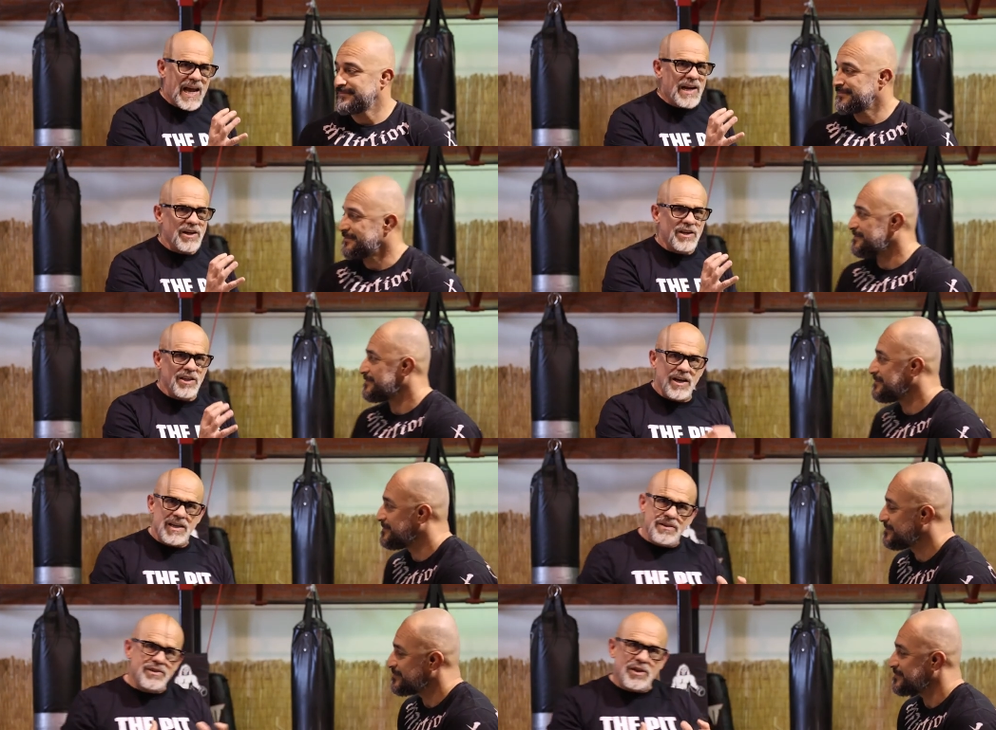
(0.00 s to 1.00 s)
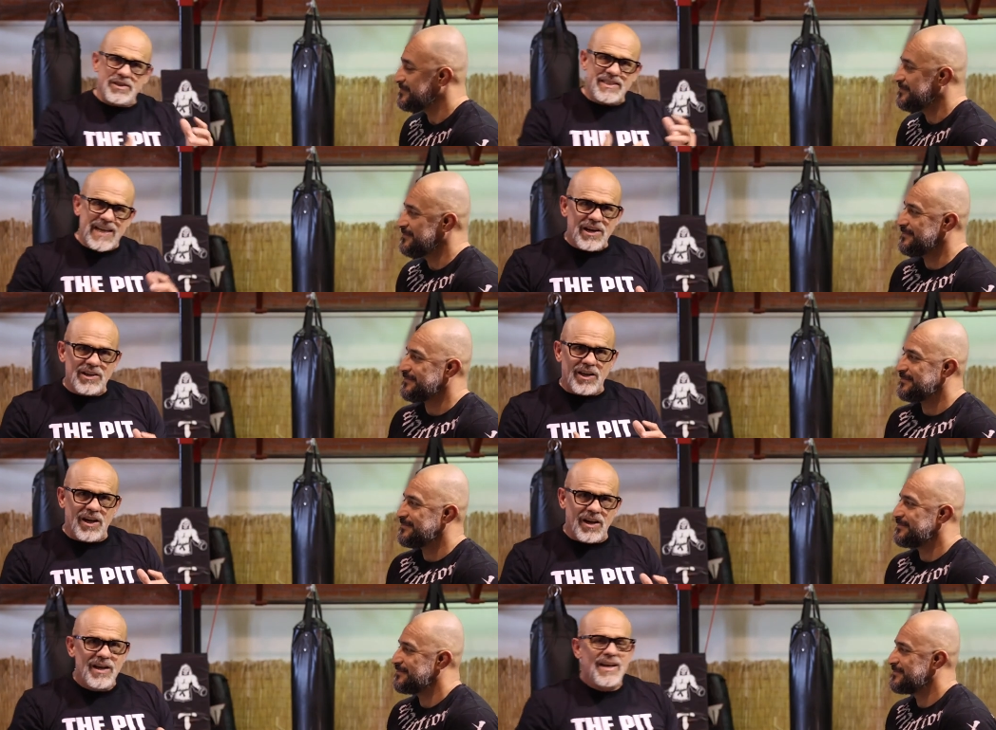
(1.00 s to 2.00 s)
Speaker 1: Tiger Claw, even though the Tiger
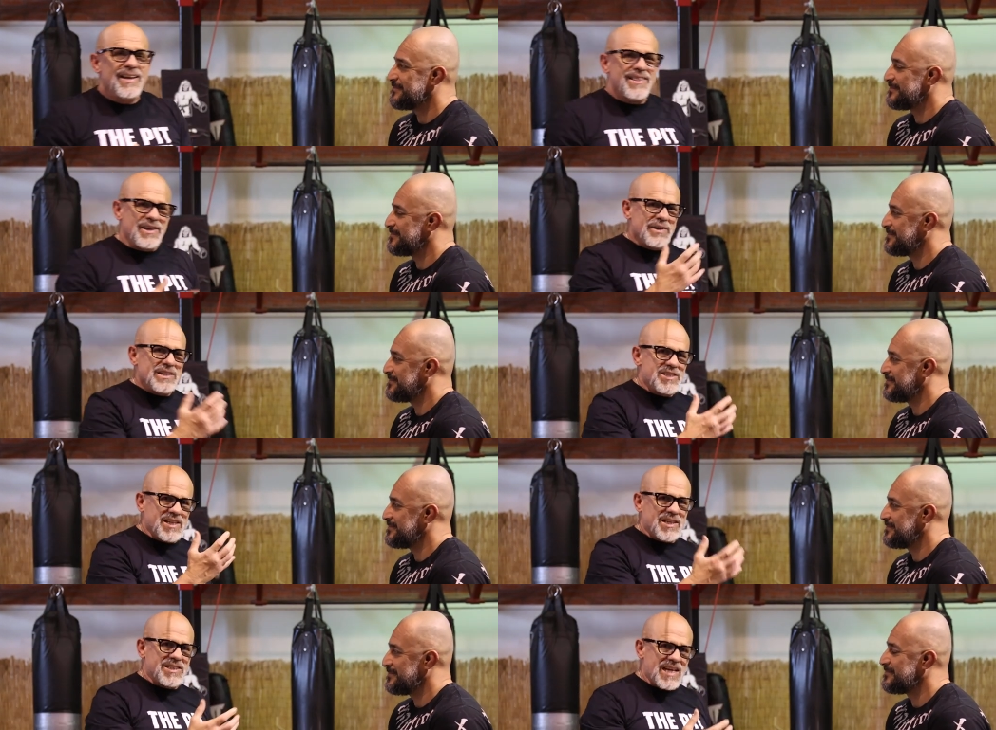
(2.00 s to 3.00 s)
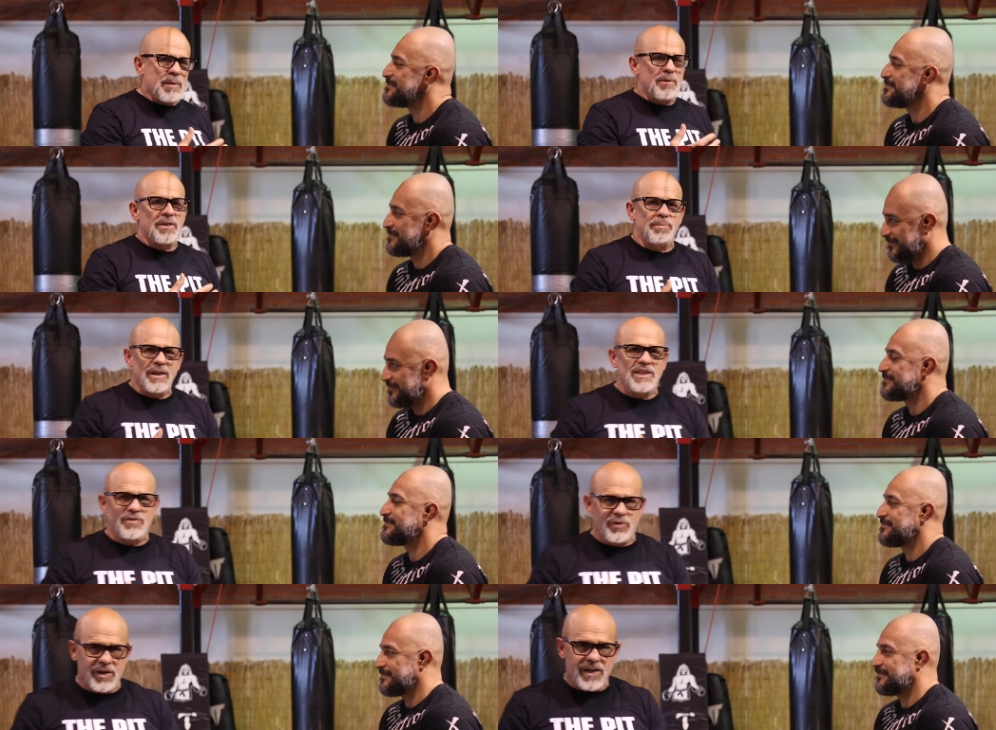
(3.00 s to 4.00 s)
Claw, there is still a time out of the place
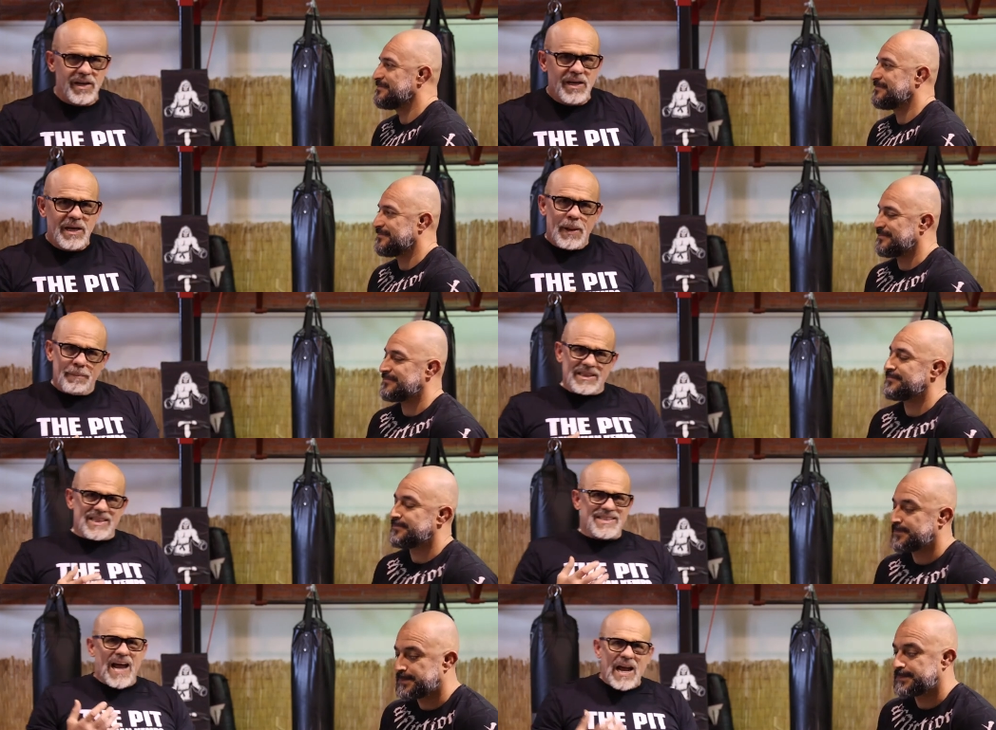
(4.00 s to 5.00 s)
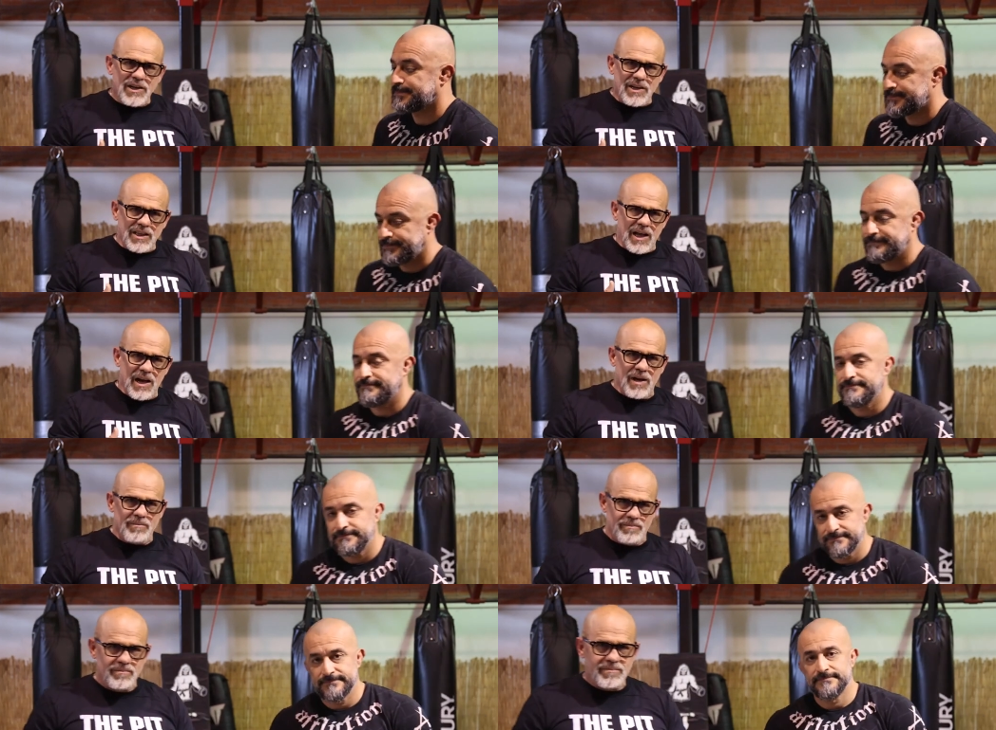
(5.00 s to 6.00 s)
for it, but the Tiger
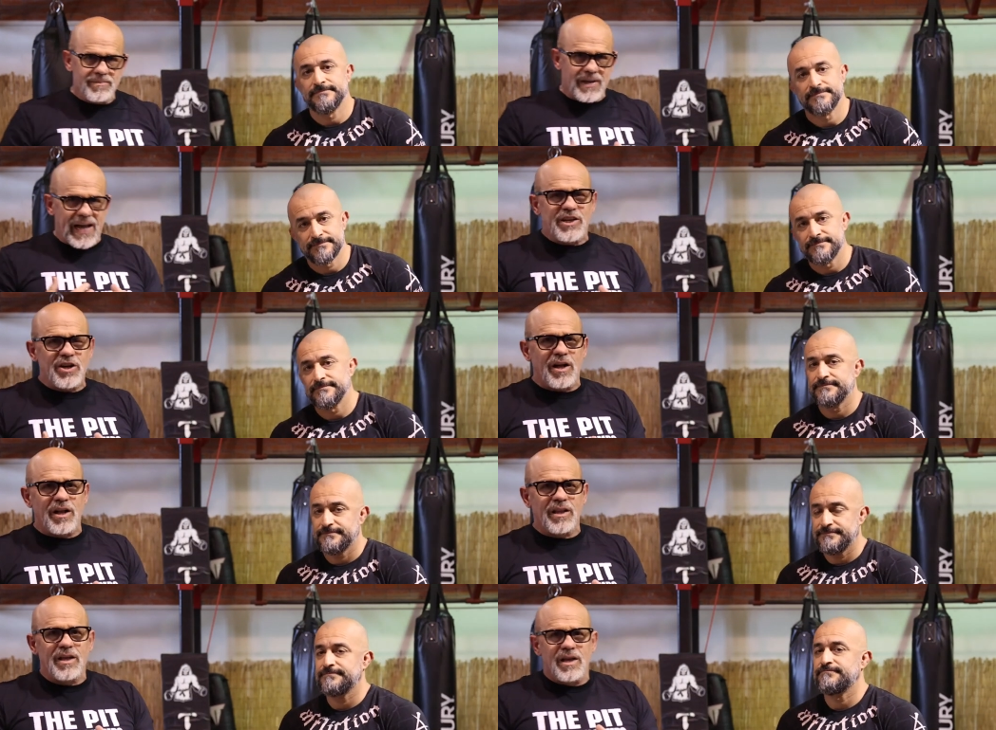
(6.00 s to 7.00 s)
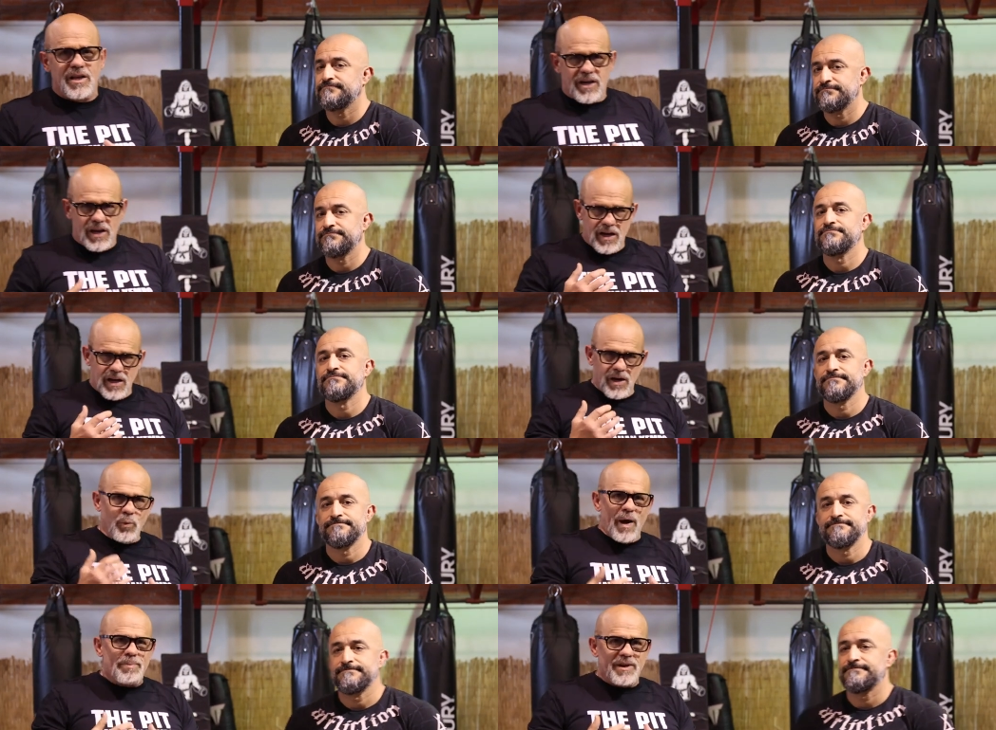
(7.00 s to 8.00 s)
Claw, I call a
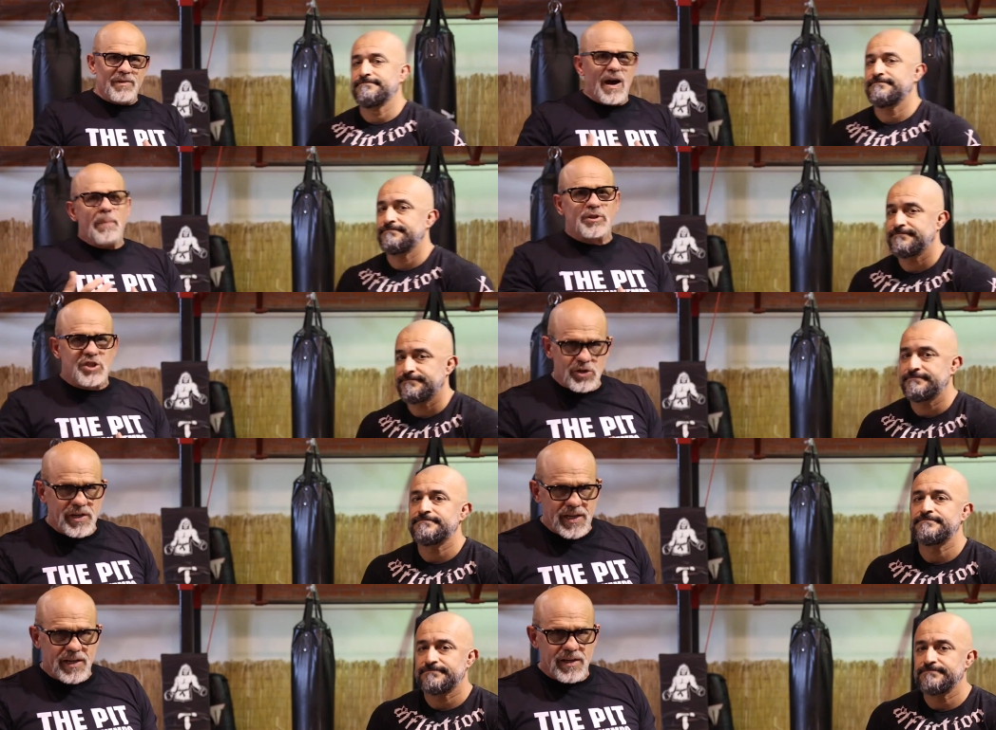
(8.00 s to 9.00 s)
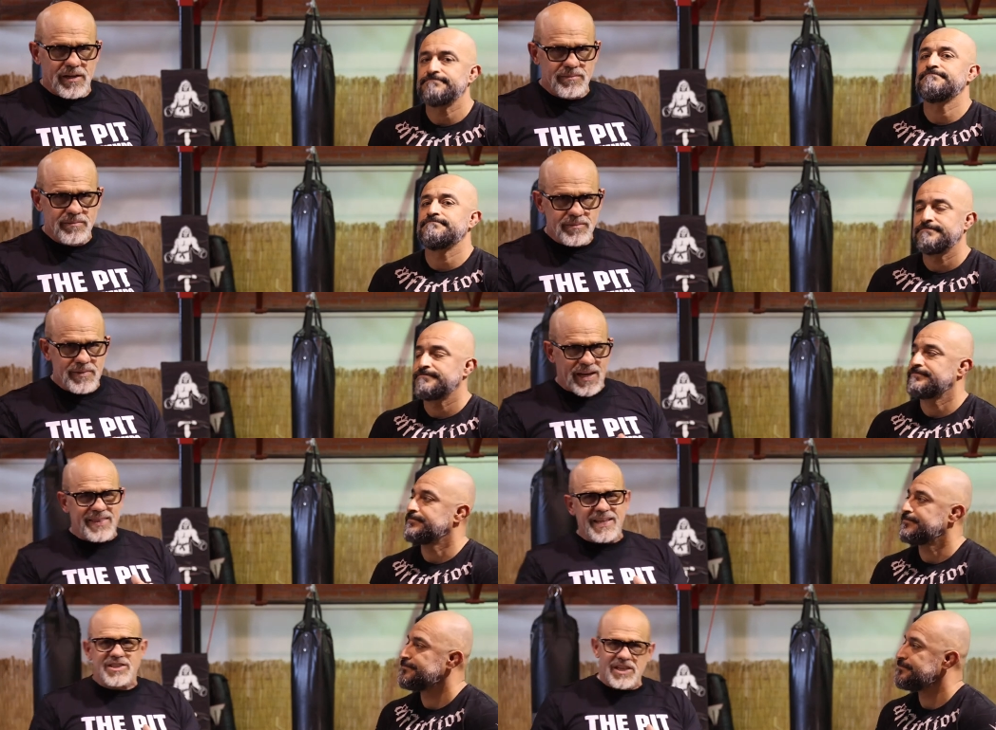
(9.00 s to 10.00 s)
weapon of opportunity. I
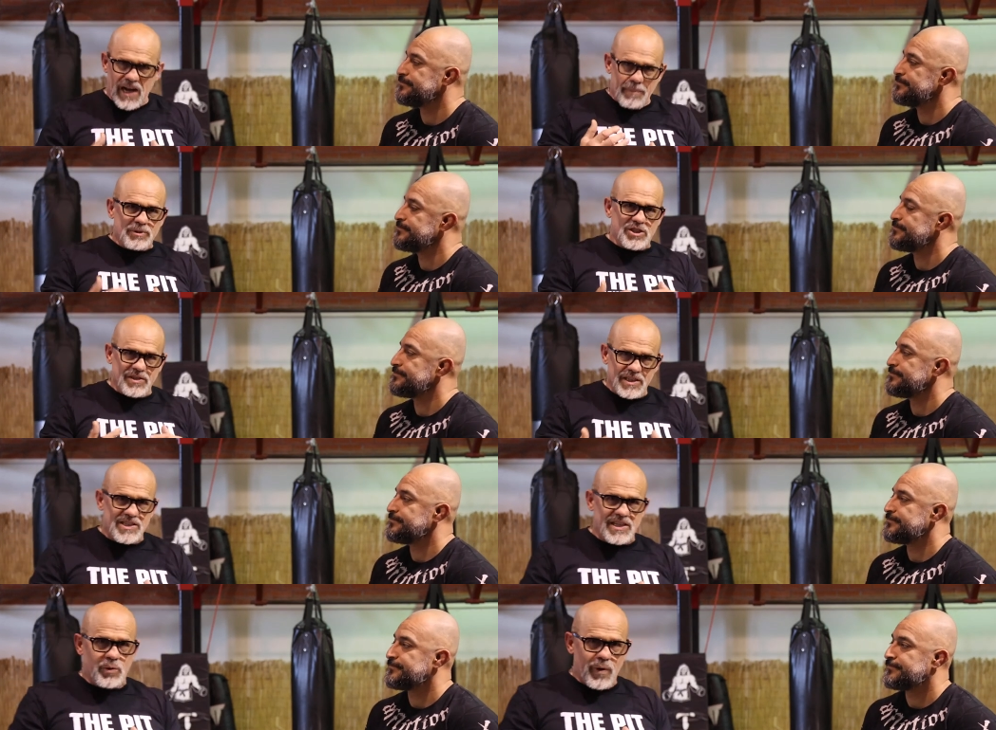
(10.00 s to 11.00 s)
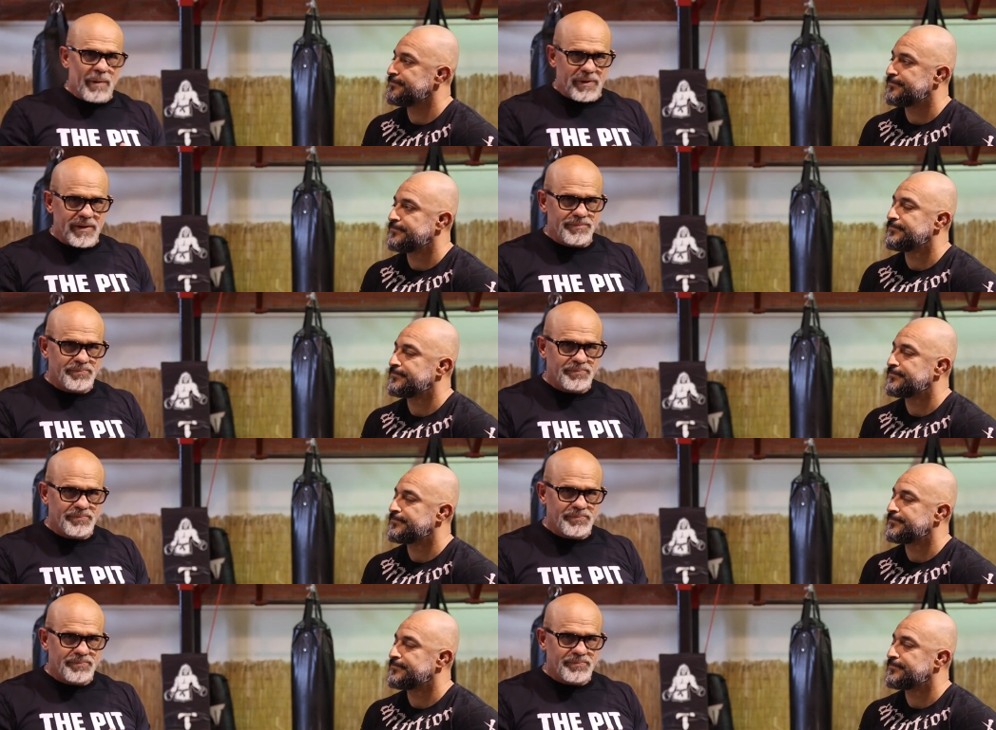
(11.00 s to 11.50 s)
think it's an opportunistic weapon.